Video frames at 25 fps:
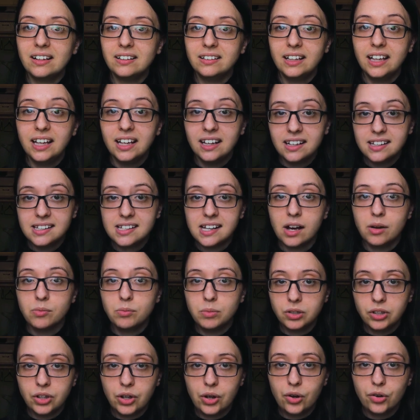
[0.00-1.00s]
link down
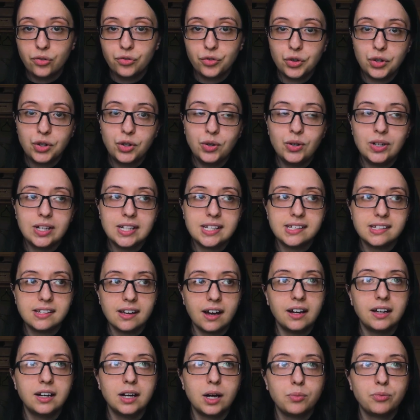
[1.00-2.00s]
below for you to
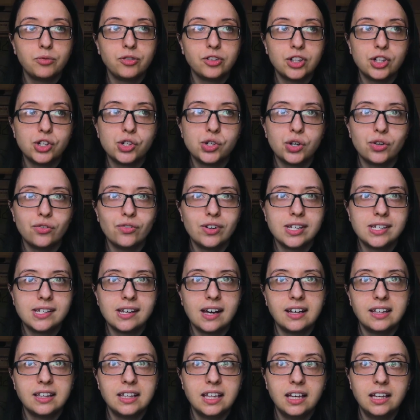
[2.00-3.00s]
sign up for the service.
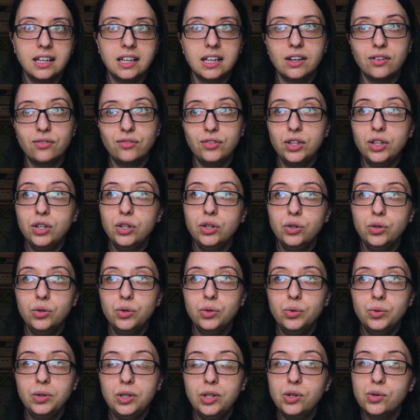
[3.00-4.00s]
I think if
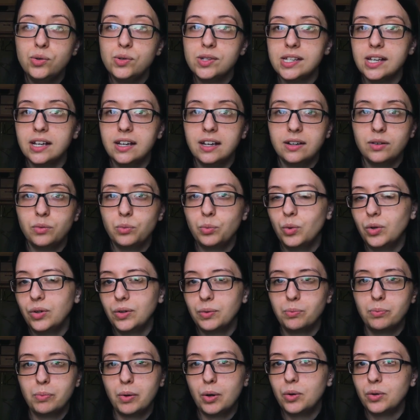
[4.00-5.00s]
you use it,
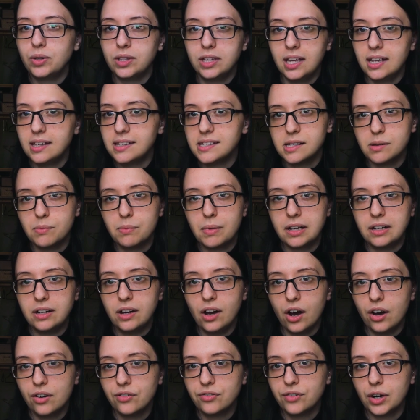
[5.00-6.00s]
we'll both get some money
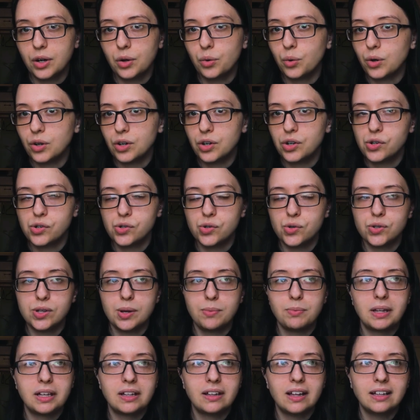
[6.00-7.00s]
off our orders or
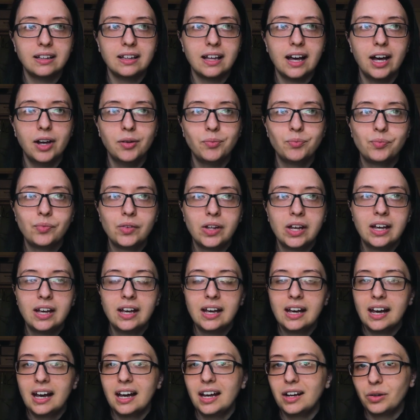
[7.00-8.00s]
something like that.
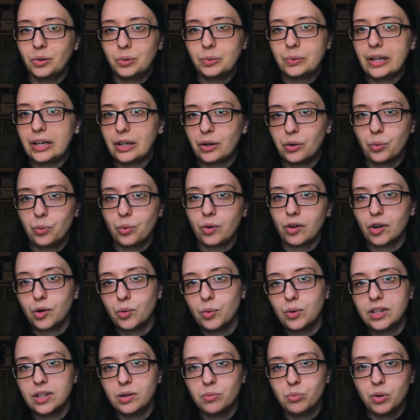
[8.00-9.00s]
I don't like work
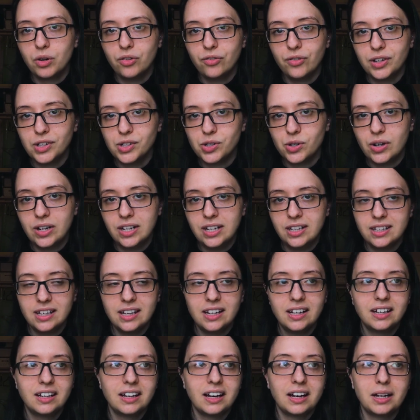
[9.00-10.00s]
with Imperfect or
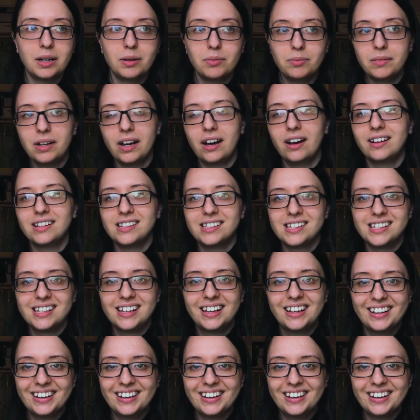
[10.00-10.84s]
anything. I am not